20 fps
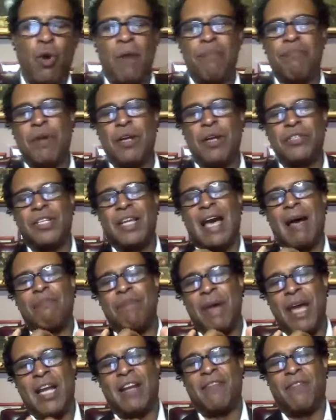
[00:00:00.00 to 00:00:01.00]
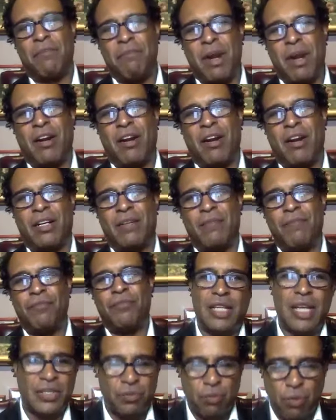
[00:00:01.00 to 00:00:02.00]
one person got Bank of America.
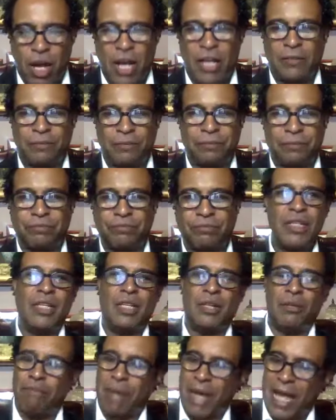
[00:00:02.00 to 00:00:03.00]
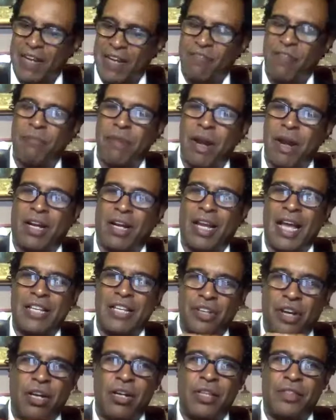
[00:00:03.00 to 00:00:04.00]
Guess what? Bank of America
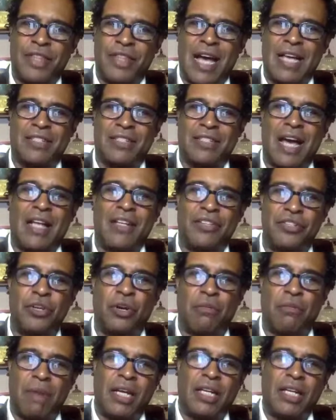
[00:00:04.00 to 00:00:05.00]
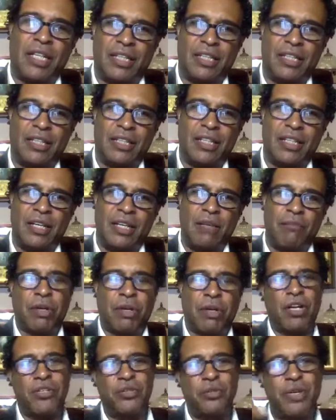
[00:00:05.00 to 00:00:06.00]
has $100,000 of your money
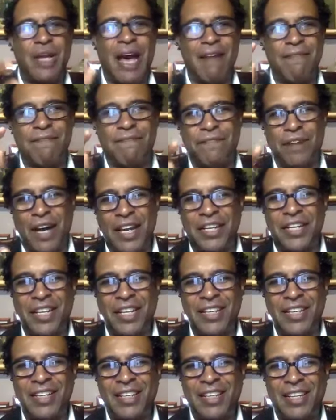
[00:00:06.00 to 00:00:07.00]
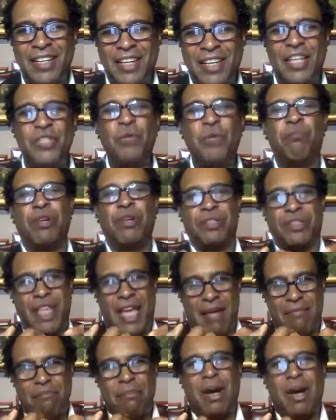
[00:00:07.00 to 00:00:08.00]
because you got funded and you put
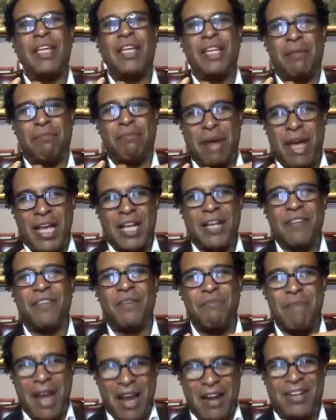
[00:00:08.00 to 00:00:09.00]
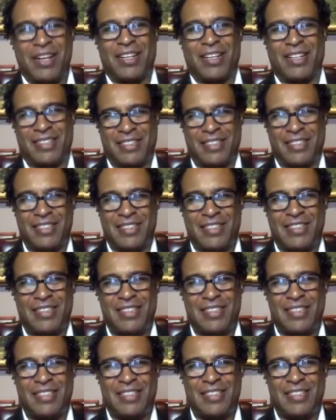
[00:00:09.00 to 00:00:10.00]
that money in Bank of America,
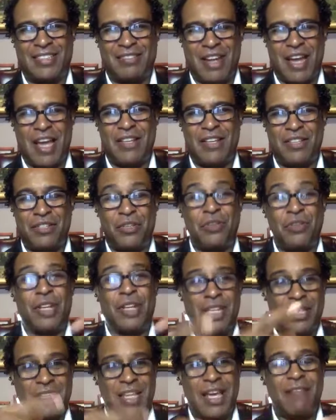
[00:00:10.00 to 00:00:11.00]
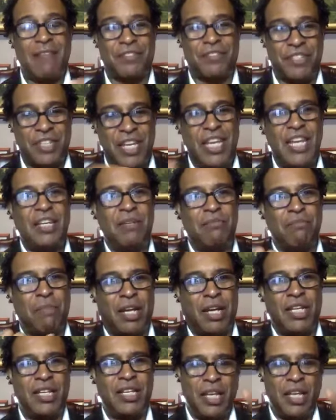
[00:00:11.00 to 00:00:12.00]
right? You're going to get that seed
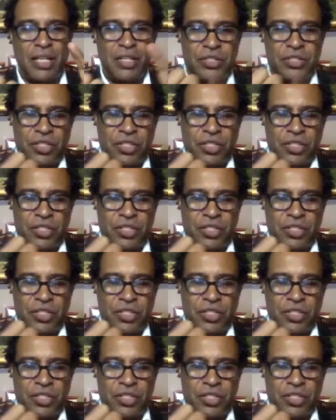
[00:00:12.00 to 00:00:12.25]
money,